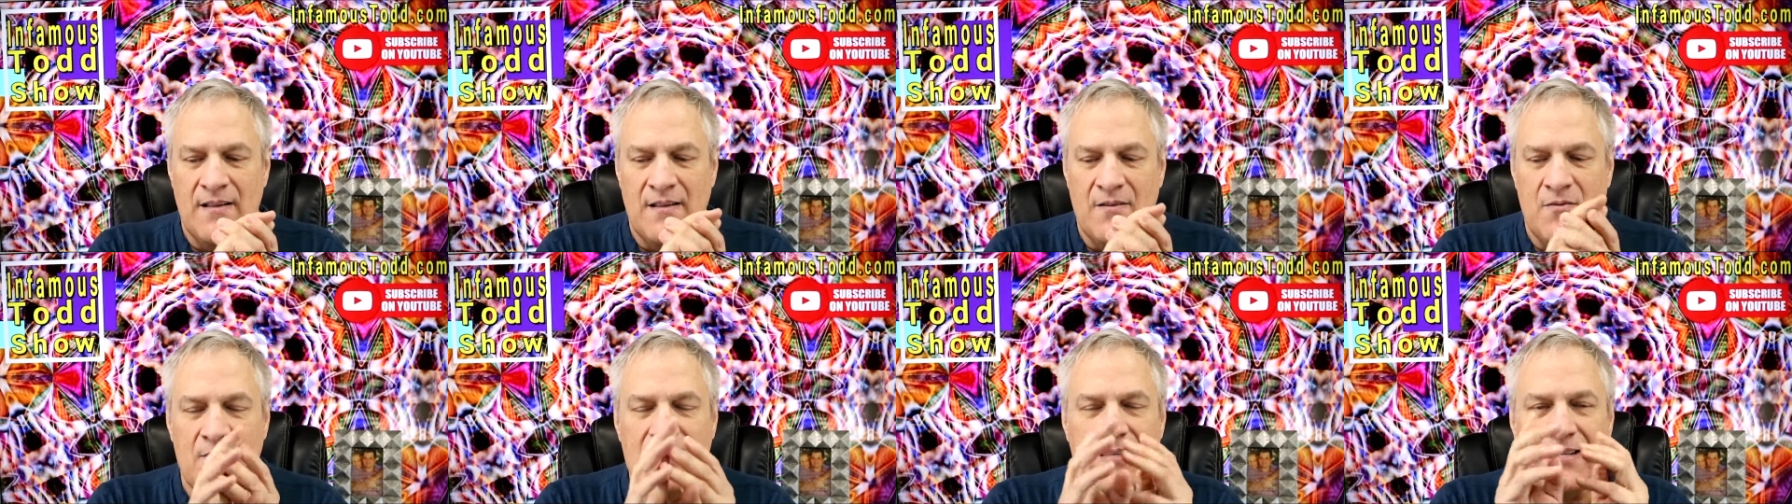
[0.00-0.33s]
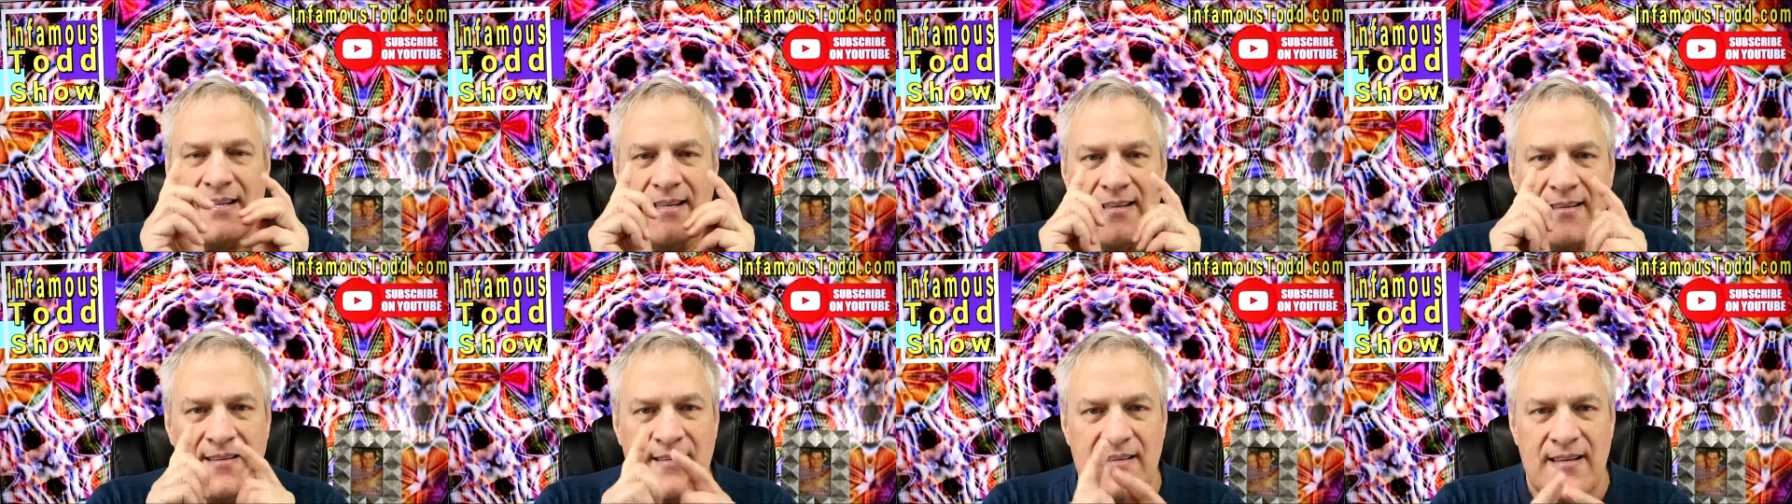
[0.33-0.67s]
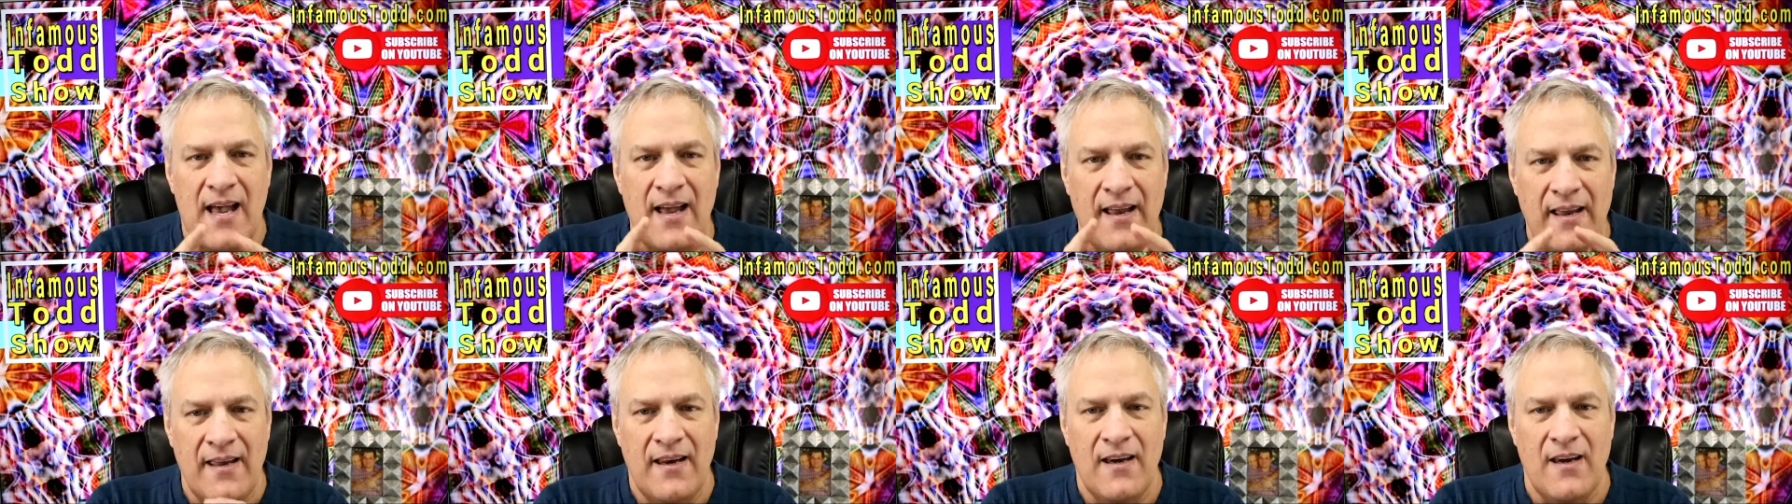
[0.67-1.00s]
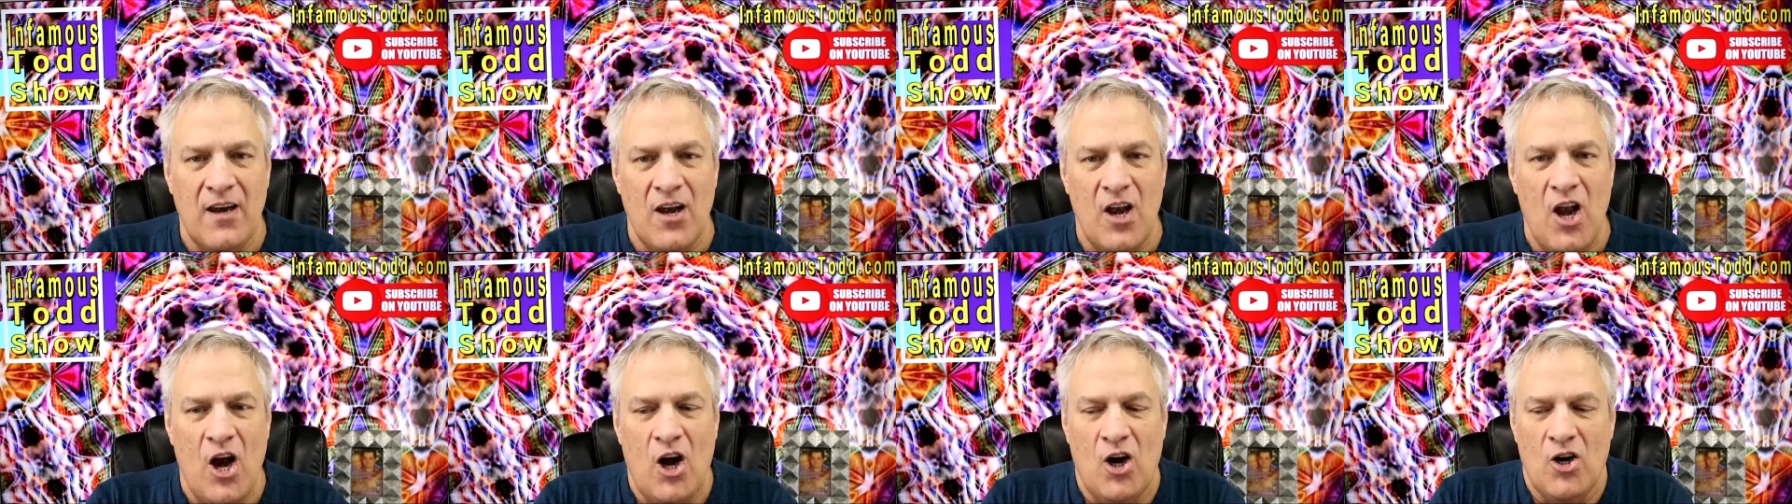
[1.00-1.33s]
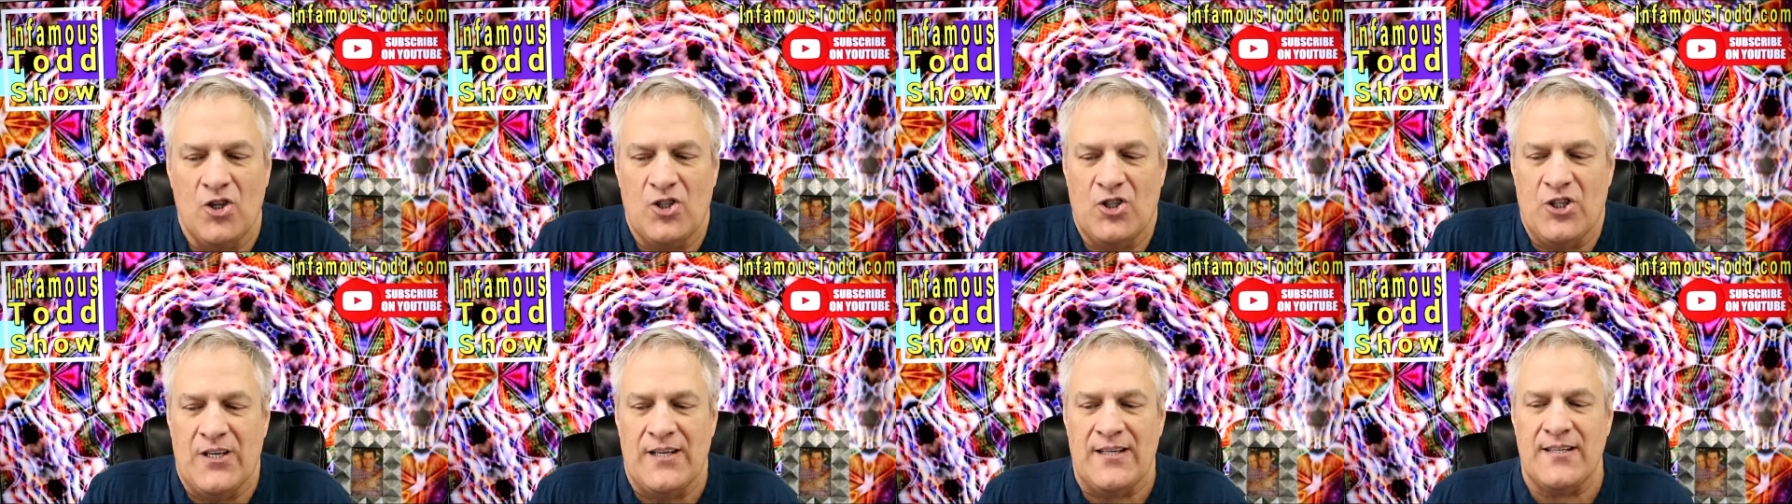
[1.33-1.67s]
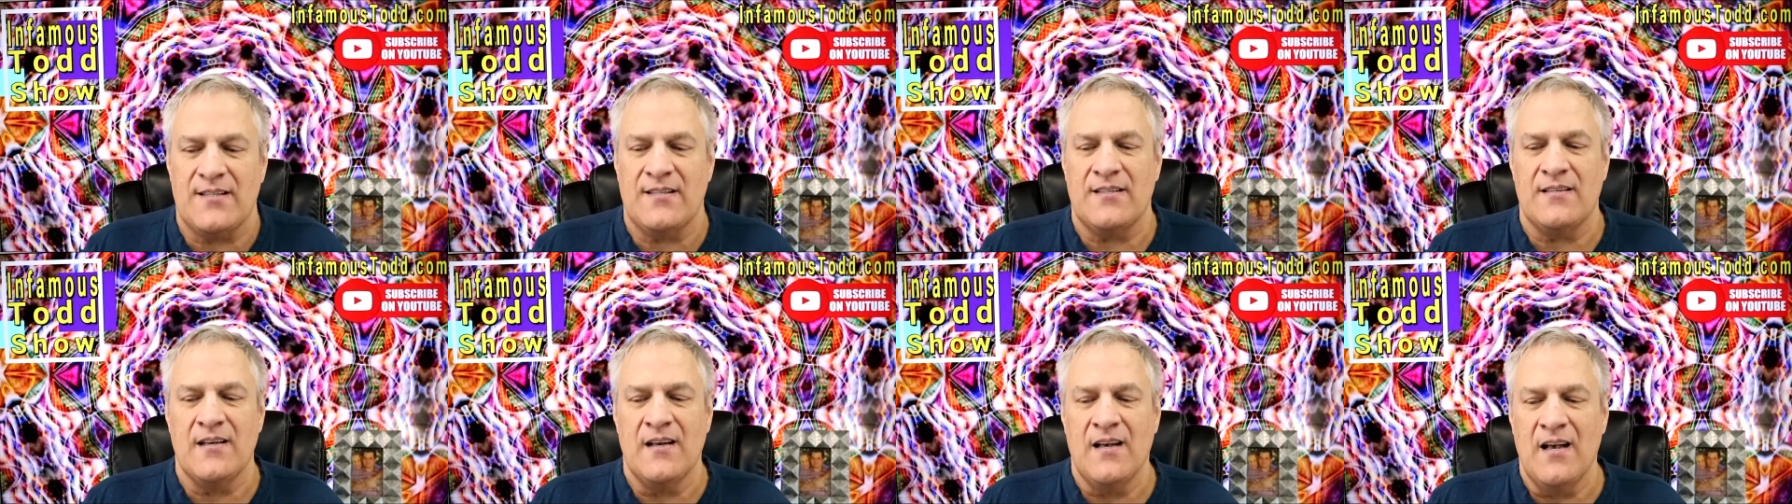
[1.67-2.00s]
It was the second
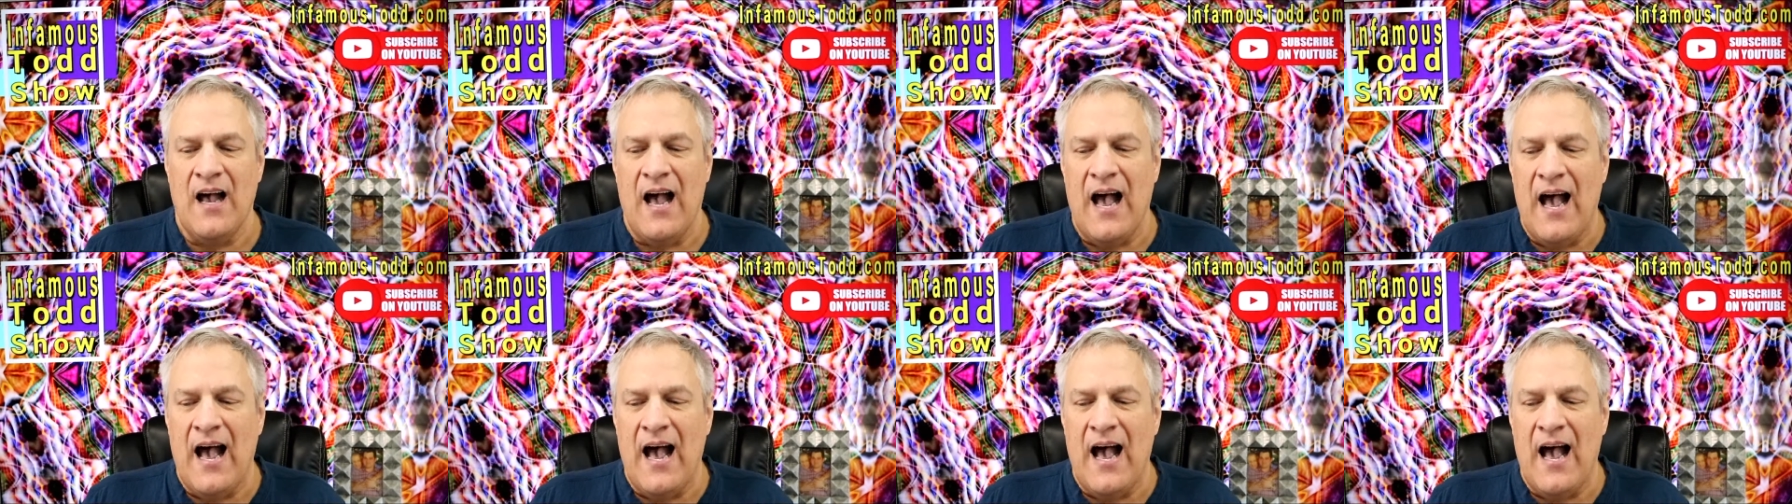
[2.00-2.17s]
largest